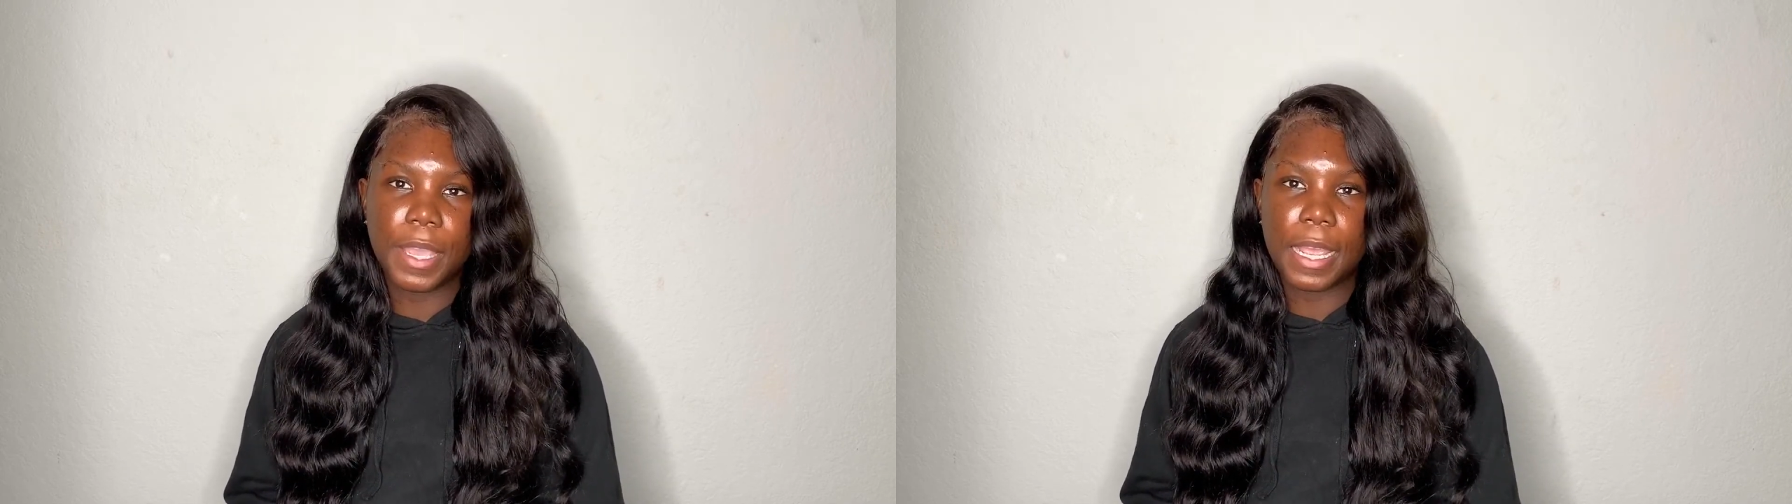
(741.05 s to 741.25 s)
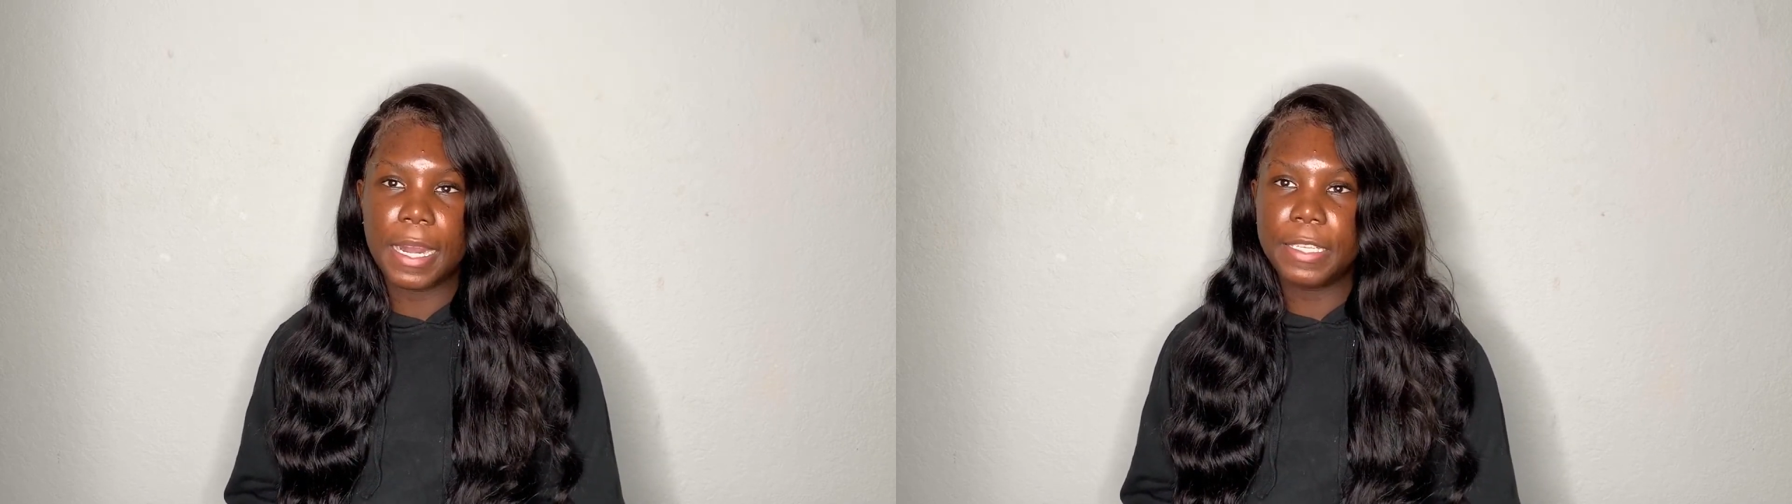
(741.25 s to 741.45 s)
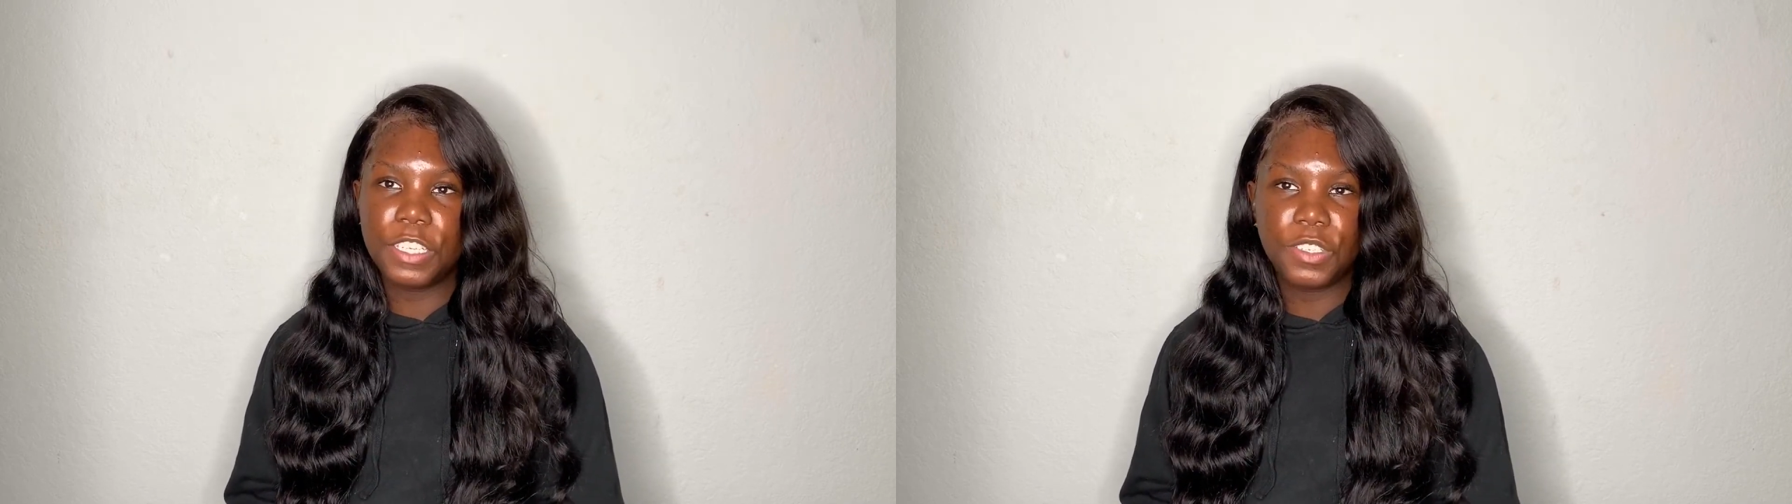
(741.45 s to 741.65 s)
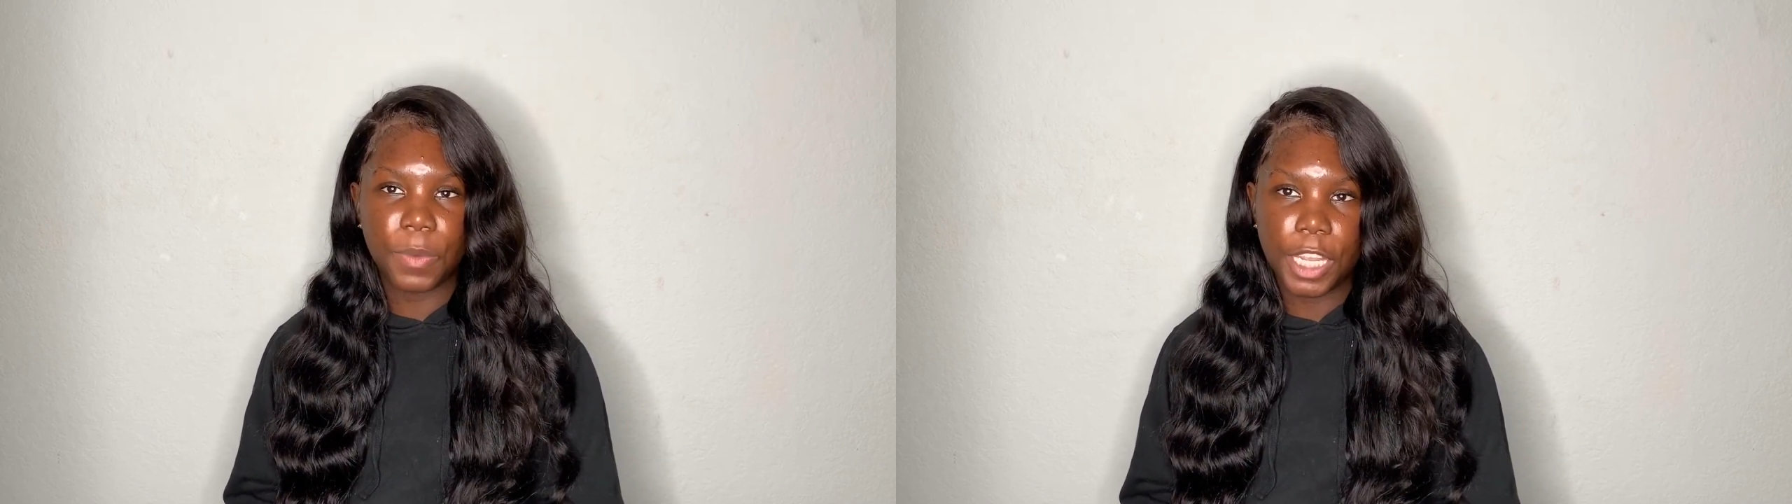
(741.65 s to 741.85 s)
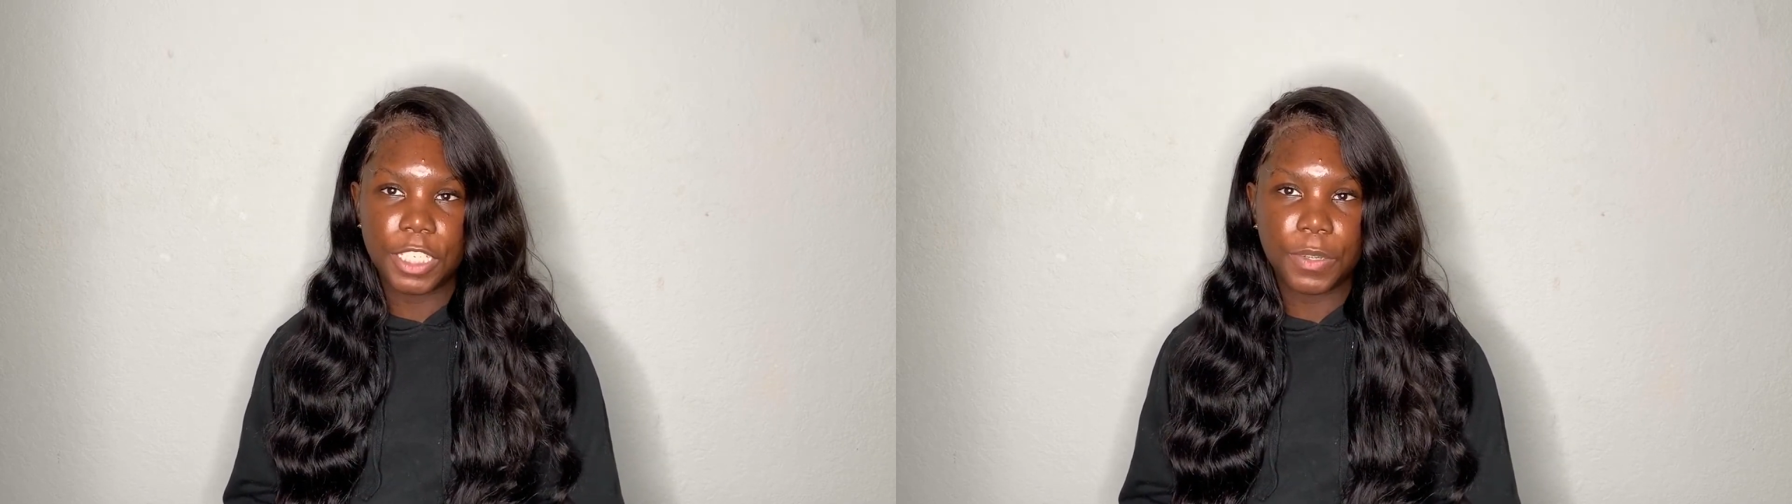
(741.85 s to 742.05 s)
any
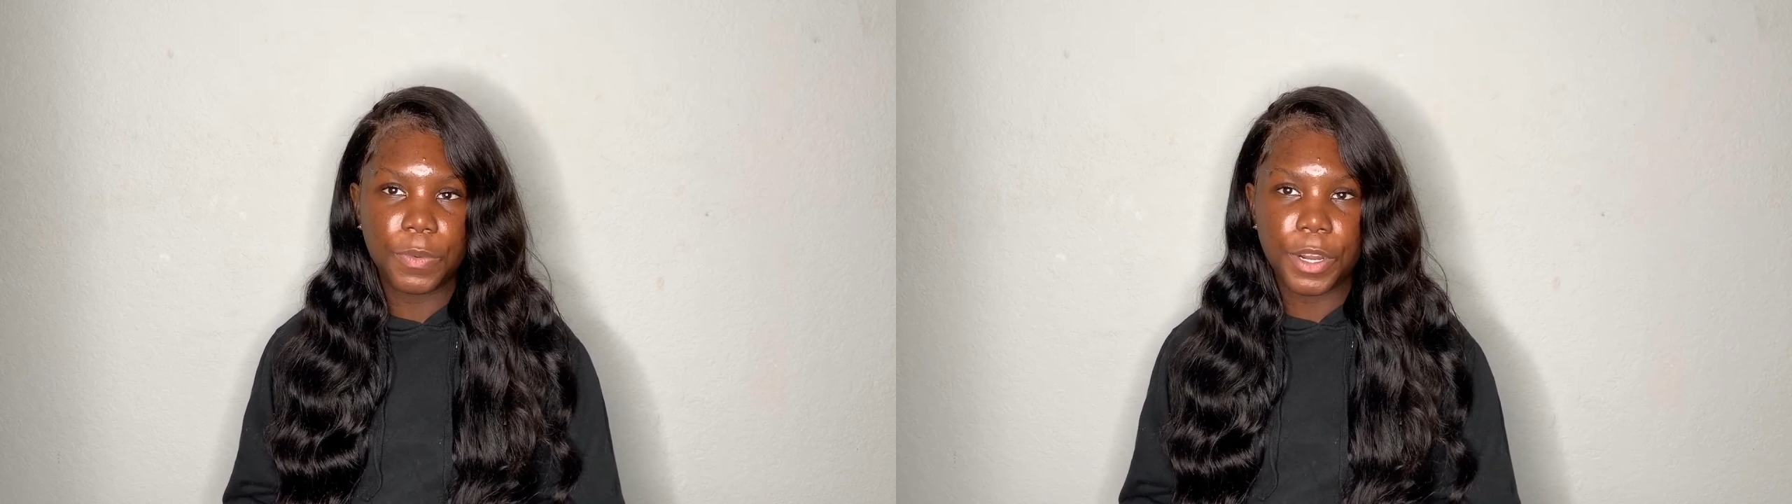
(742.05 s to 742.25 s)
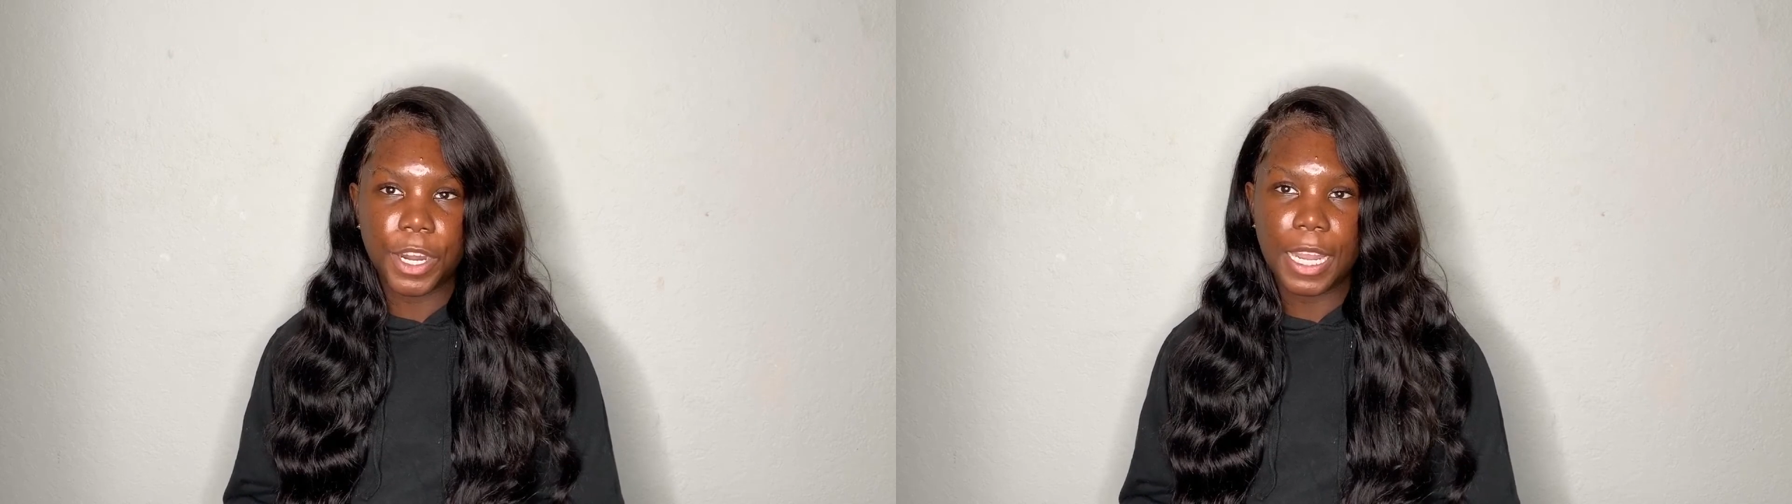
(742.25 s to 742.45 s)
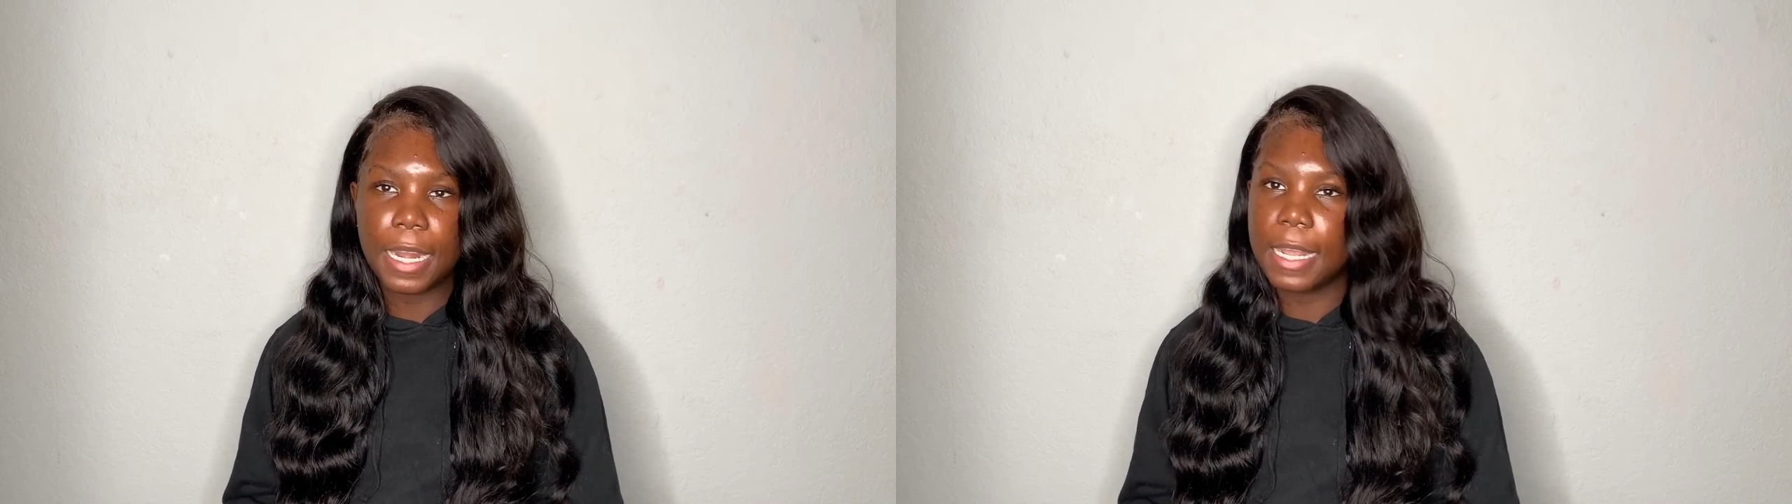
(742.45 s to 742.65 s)
situation where he